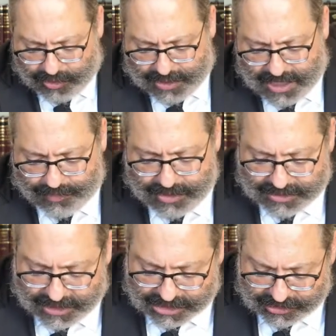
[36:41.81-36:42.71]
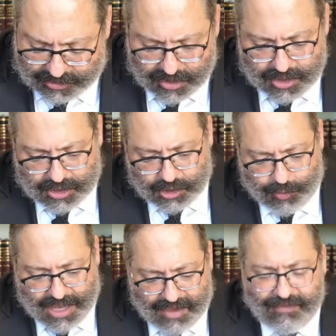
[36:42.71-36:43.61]
you cannot be a teacher. So
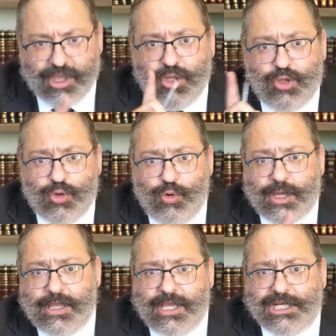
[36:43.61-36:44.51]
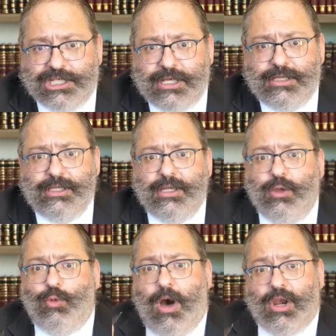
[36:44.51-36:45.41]
we have two conditions.
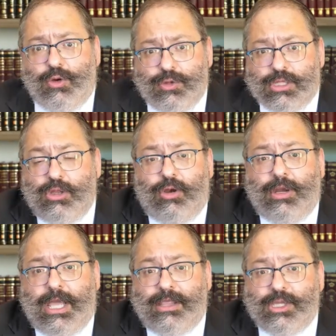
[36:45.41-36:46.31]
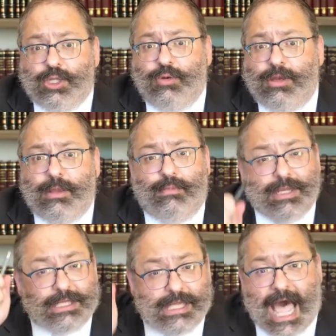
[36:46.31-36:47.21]
The one who's learning, the student
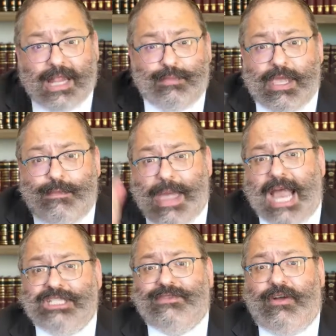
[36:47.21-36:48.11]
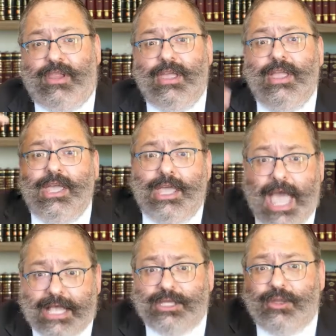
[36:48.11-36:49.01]
must not be bashful. He
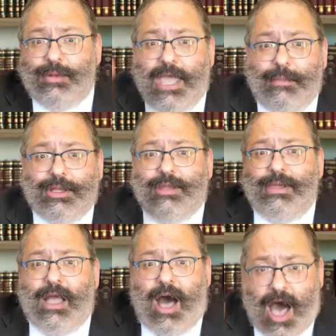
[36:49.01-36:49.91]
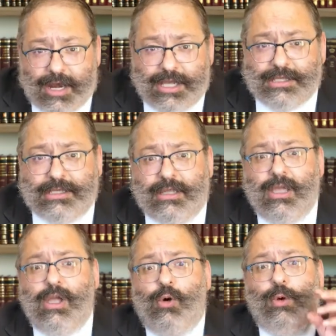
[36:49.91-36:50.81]
has to be able to be honest
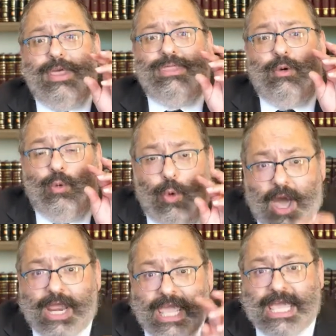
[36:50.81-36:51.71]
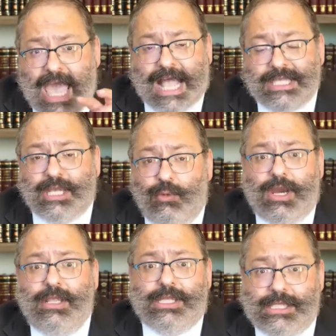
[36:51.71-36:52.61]
with what he gets and
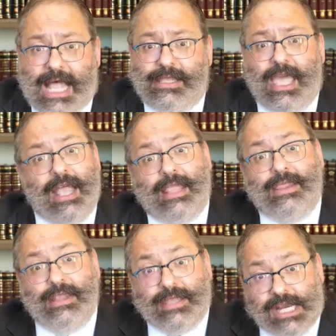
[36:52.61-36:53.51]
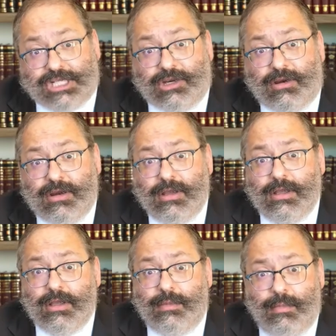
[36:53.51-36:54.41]
what he does not get. And the teacher
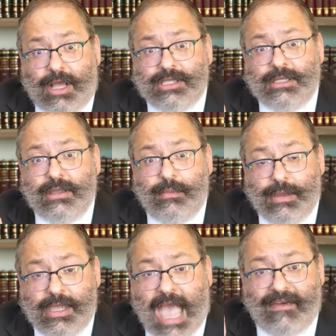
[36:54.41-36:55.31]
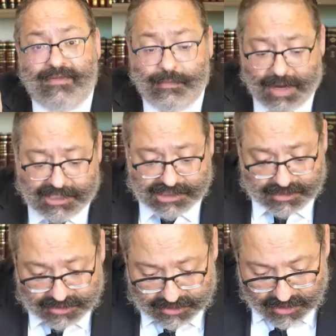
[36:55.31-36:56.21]
must be, have
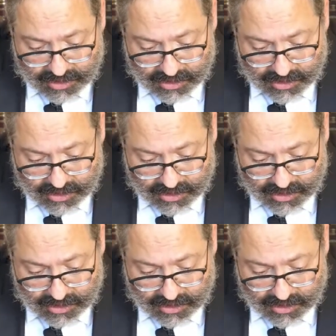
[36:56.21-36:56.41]
patience.